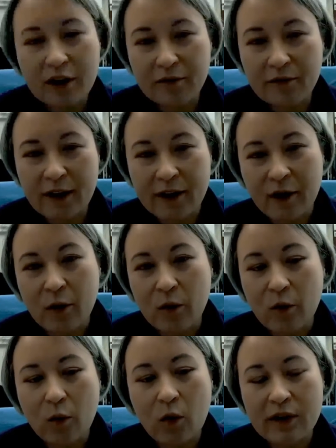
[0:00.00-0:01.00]
find out
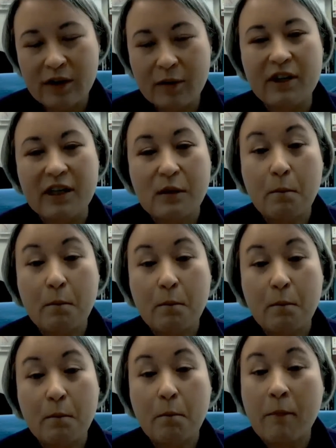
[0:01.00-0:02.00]
what something's made of.